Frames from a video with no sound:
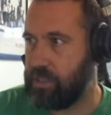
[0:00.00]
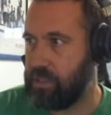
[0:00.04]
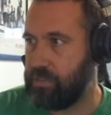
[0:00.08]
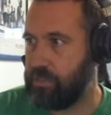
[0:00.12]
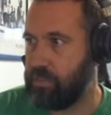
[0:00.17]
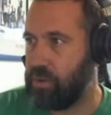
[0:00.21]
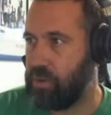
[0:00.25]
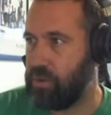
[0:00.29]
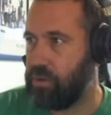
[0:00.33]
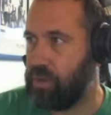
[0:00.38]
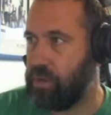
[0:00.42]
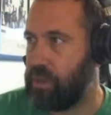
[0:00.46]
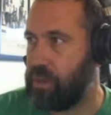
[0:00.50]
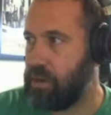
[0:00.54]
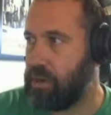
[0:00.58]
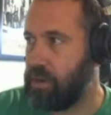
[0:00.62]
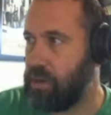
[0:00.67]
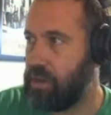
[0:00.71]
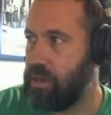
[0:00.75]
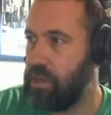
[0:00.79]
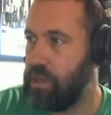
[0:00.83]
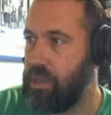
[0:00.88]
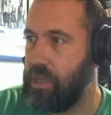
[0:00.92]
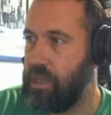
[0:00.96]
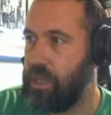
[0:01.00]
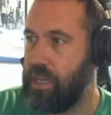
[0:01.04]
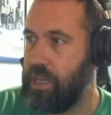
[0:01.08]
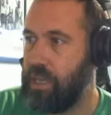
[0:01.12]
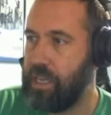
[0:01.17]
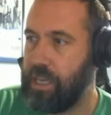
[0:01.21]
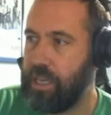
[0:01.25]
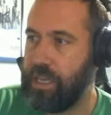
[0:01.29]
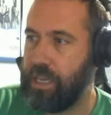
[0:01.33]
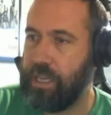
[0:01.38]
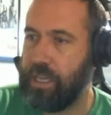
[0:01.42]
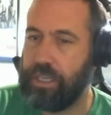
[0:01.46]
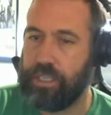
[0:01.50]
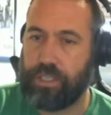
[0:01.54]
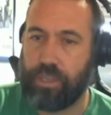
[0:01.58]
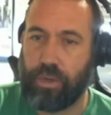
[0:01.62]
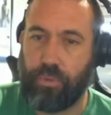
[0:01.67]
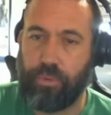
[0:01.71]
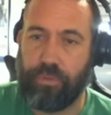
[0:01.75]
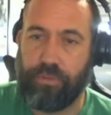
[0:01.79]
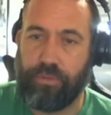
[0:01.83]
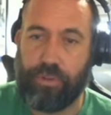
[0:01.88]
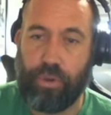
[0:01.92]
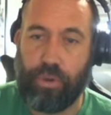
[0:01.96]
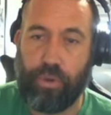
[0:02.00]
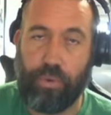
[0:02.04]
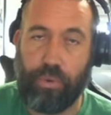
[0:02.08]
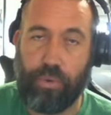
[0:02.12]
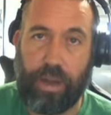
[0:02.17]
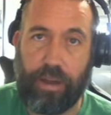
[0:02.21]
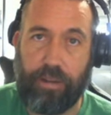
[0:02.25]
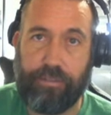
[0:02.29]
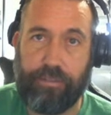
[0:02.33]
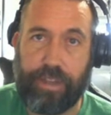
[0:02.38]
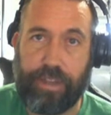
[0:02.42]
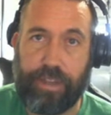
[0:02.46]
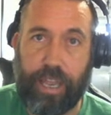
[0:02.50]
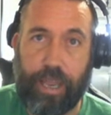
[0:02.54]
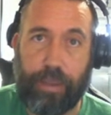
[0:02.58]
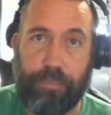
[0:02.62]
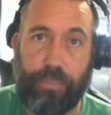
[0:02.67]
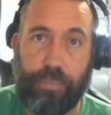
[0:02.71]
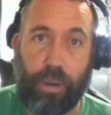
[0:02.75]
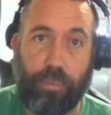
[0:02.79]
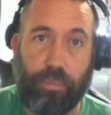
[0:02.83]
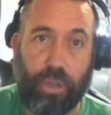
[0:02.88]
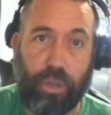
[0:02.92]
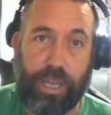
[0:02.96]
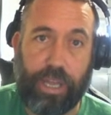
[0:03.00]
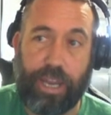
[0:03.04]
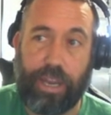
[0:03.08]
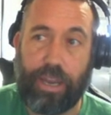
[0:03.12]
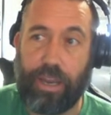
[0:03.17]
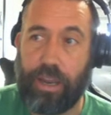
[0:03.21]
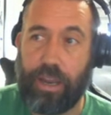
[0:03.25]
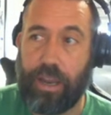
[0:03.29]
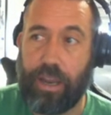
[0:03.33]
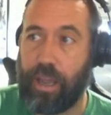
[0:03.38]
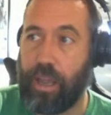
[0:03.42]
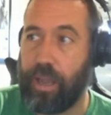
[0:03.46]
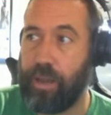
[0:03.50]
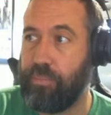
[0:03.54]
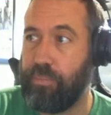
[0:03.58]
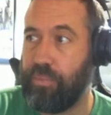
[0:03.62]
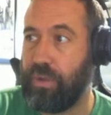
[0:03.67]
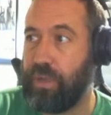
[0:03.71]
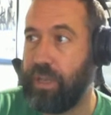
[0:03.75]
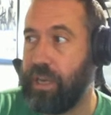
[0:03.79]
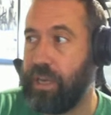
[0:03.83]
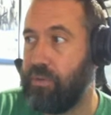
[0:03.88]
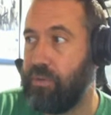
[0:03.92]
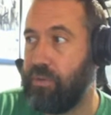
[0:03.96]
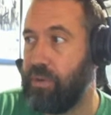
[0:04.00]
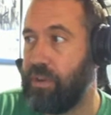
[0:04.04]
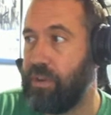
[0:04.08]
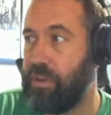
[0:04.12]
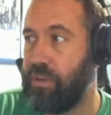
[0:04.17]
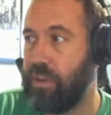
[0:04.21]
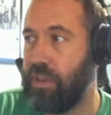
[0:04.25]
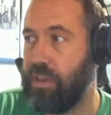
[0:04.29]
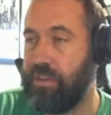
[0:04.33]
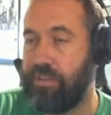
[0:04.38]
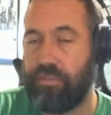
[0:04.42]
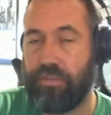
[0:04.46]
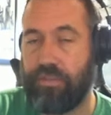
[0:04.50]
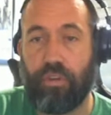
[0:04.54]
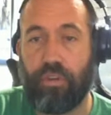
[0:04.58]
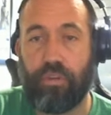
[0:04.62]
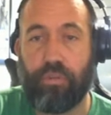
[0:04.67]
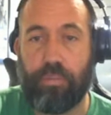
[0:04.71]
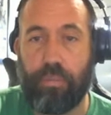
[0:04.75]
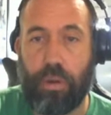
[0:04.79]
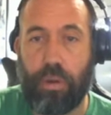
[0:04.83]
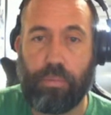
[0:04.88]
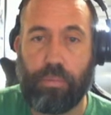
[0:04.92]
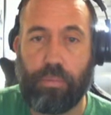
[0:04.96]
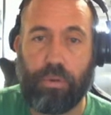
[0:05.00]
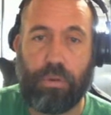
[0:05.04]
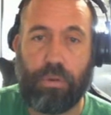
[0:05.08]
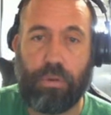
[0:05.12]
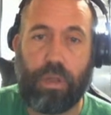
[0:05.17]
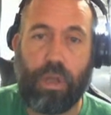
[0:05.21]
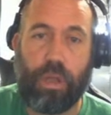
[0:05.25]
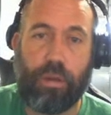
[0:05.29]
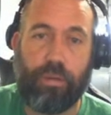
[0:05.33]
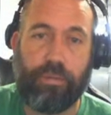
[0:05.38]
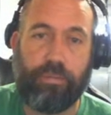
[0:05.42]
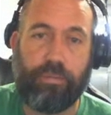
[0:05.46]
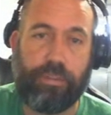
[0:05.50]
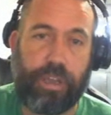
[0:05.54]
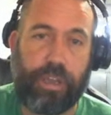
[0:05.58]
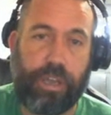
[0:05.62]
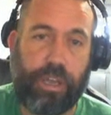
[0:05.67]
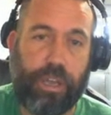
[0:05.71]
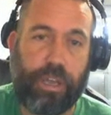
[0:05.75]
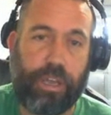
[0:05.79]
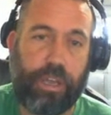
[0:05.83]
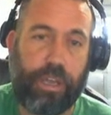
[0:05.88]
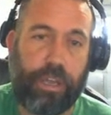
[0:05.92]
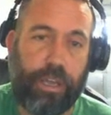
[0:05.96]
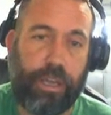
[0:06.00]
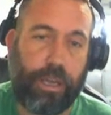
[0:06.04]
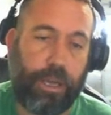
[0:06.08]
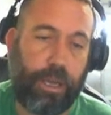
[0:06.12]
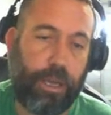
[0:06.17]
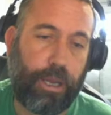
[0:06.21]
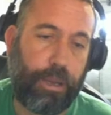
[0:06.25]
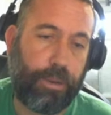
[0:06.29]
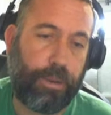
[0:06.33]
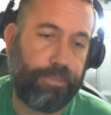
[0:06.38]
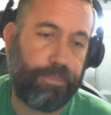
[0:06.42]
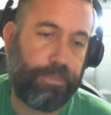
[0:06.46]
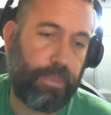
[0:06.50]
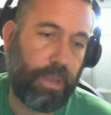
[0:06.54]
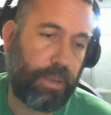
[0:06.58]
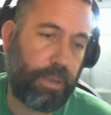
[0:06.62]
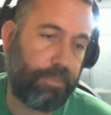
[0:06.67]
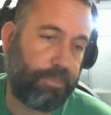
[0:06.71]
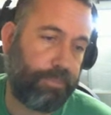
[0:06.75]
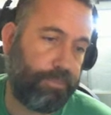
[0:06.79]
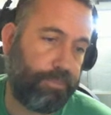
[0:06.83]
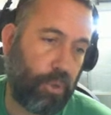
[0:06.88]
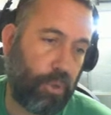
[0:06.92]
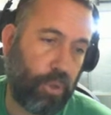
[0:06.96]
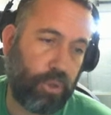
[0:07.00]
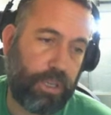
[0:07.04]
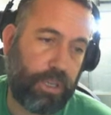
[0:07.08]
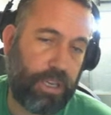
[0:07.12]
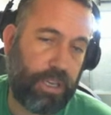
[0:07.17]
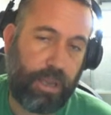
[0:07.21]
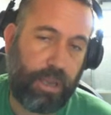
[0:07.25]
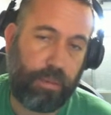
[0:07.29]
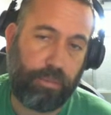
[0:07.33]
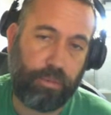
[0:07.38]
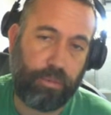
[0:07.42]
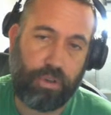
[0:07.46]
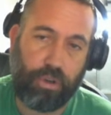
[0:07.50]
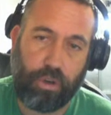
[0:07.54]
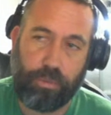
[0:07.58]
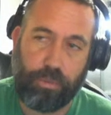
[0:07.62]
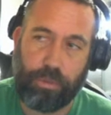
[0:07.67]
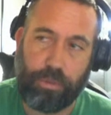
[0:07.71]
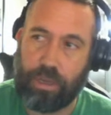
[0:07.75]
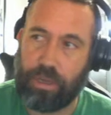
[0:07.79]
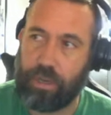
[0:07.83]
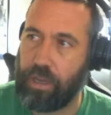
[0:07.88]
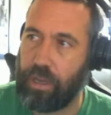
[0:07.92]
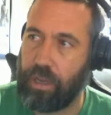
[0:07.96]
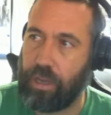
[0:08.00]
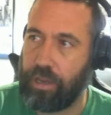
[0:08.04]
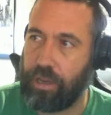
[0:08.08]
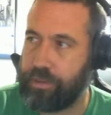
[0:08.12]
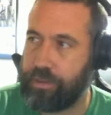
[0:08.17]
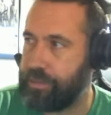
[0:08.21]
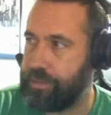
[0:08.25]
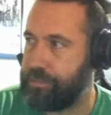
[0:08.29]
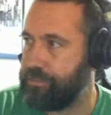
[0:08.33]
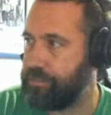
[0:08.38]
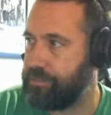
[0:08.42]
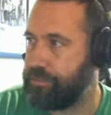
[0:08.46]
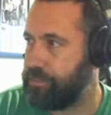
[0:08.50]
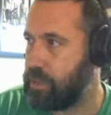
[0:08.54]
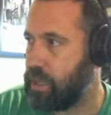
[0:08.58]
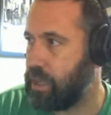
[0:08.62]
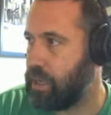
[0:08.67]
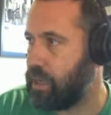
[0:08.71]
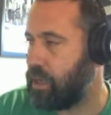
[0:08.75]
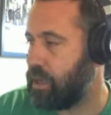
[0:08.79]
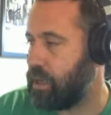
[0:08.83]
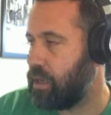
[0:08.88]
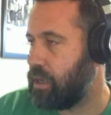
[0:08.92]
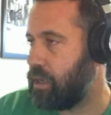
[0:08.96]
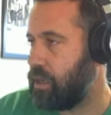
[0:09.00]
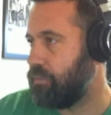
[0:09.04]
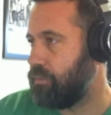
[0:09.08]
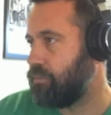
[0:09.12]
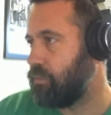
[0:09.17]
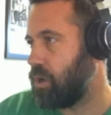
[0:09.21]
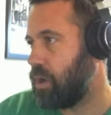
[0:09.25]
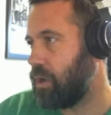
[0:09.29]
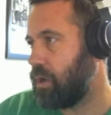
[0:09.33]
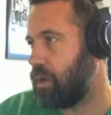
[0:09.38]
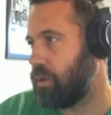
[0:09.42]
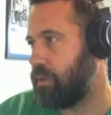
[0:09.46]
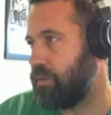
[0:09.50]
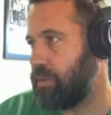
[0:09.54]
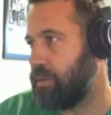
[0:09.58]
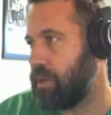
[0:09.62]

let me go here, is a review of a bubble hand I played recently, Stone Bubble, of a multi table tournament on